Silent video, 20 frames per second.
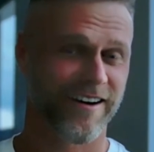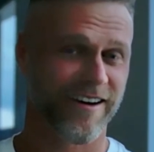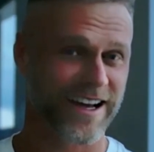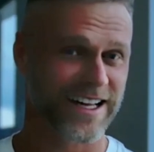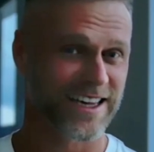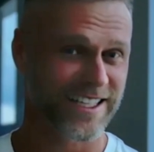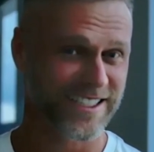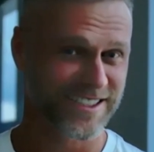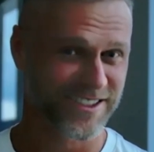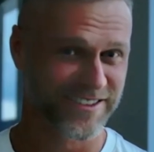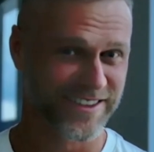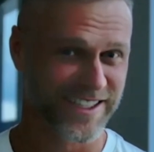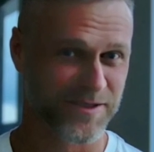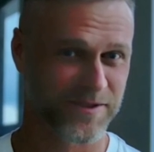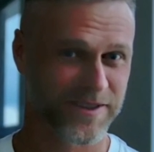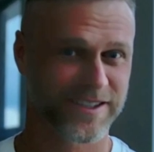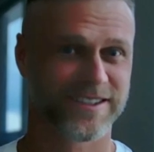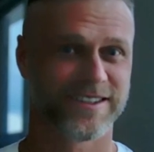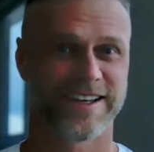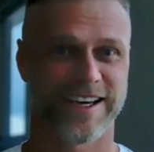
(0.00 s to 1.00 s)
I clicked on that
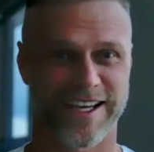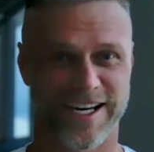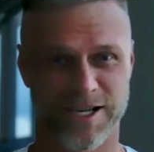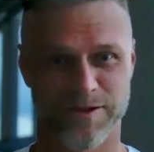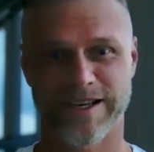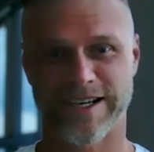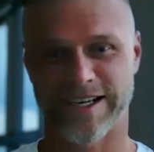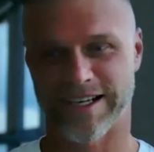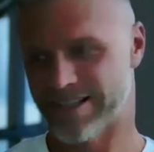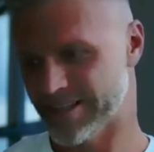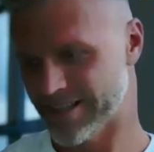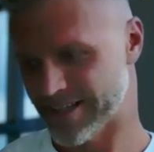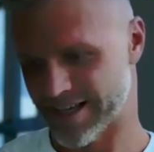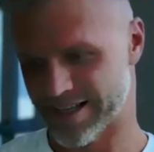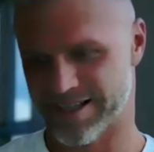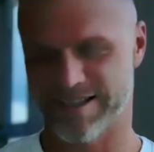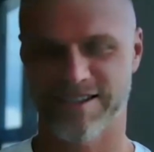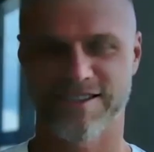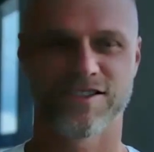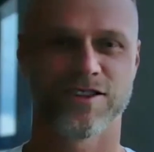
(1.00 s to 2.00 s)
one and I went in
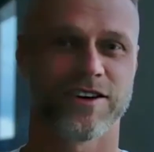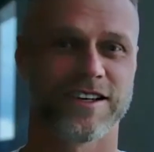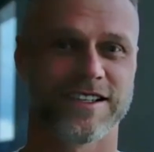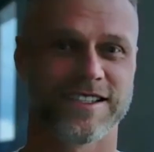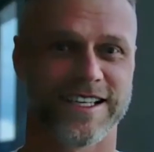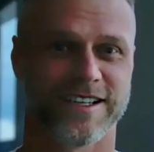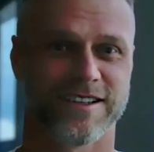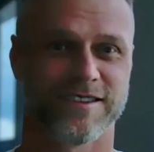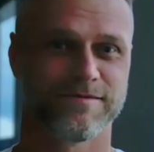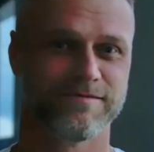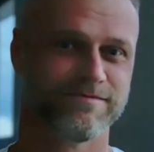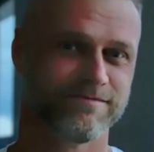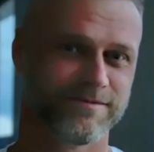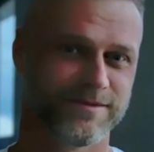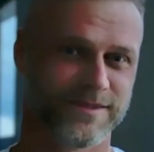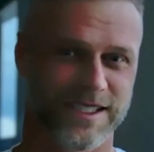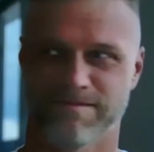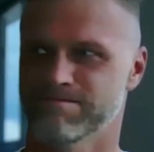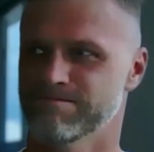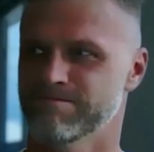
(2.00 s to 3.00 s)
and it jotted down
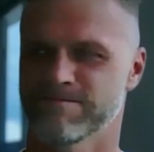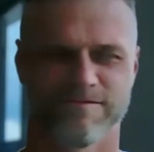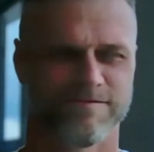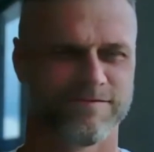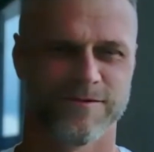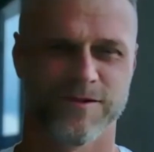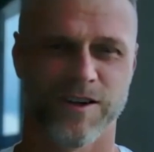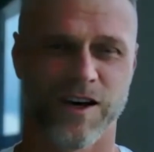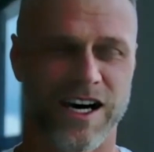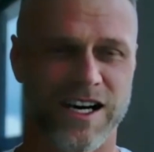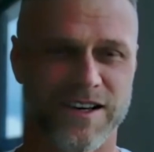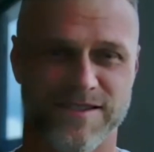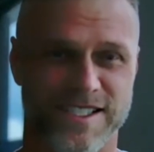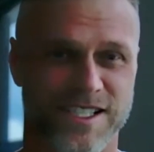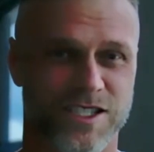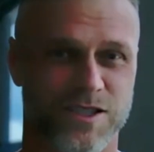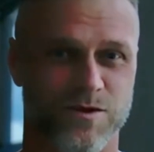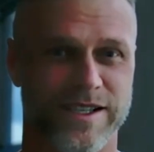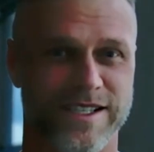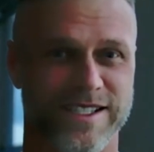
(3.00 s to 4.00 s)
5,
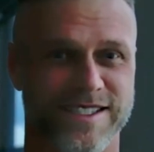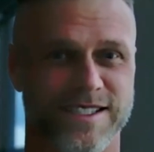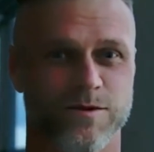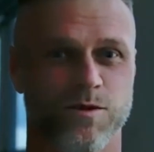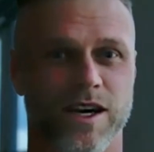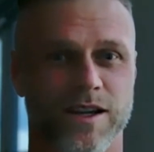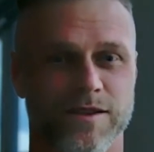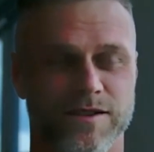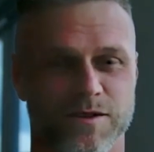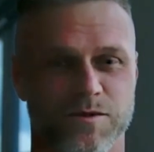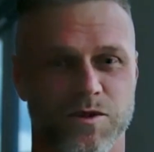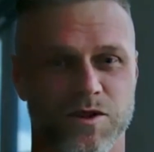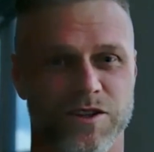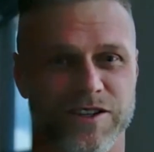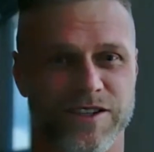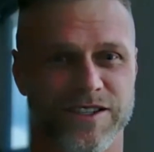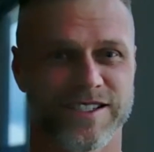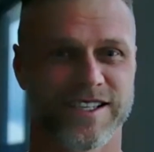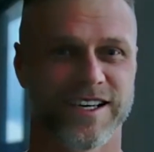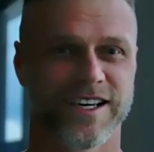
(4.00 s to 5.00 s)
6 reasons why it was the
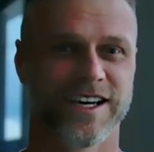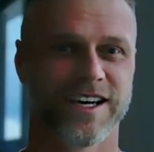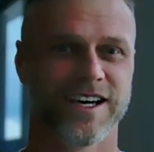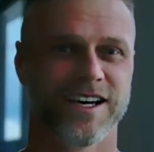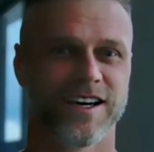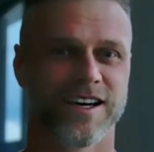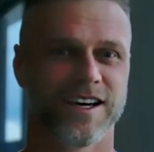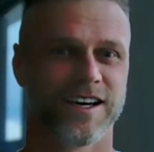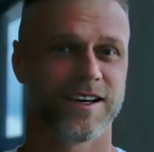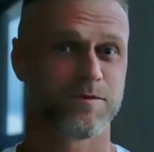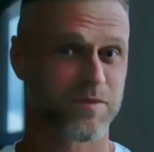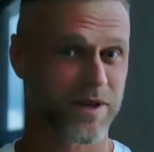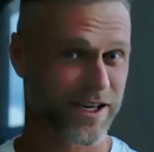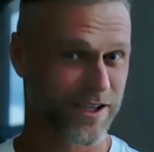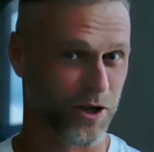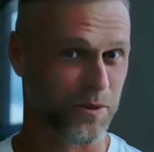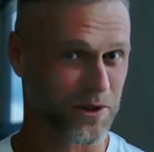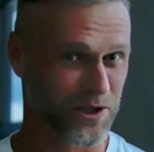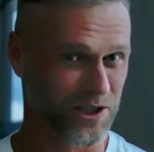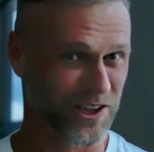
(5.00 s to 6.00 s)
worst. Pretty
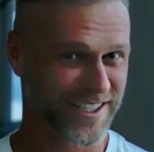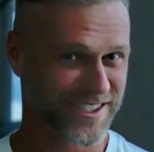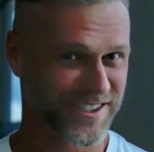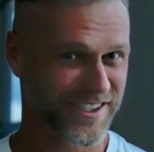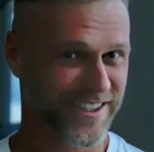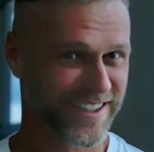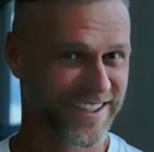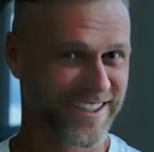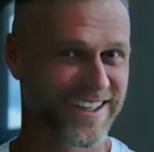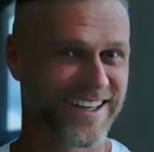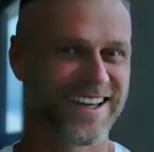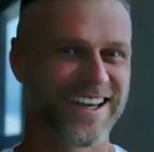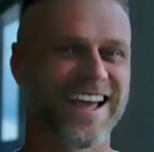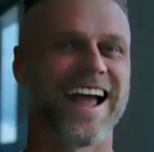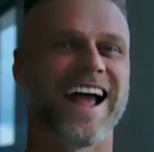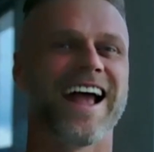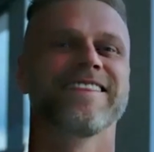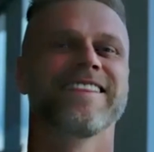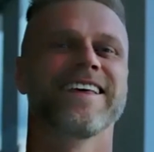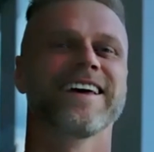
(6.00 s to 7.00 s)
comical, actually.
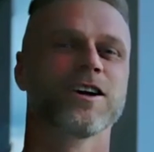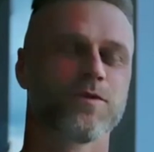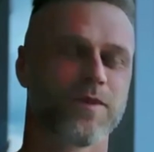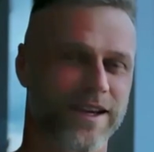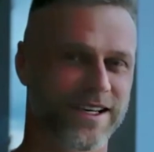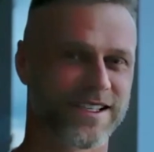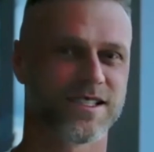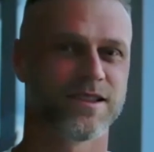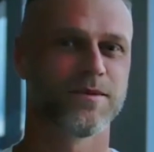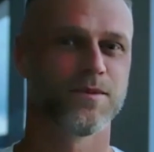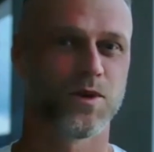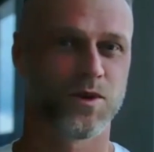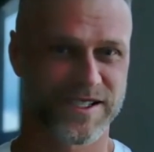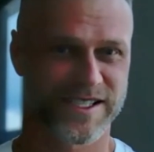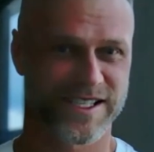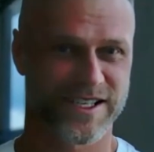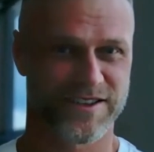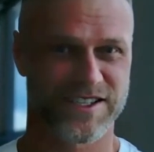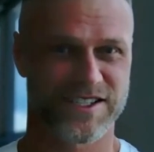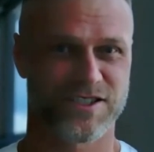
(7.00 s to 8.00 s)
And then it went into the more
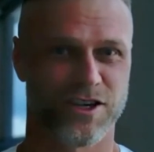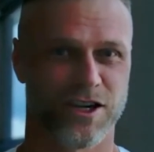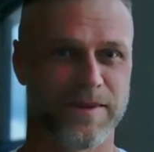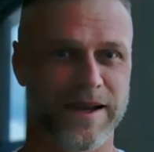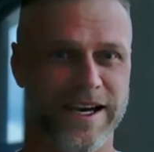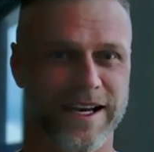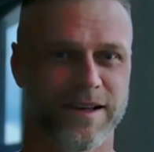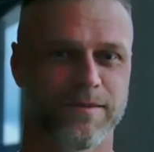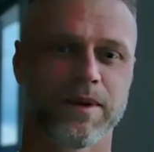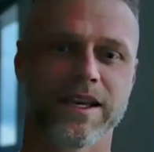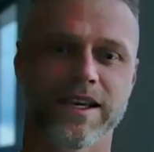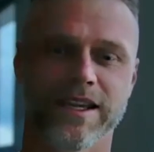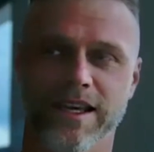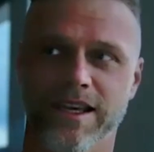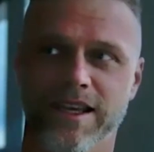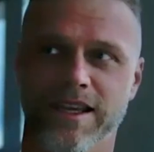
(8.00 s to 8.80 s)
serious job ad. But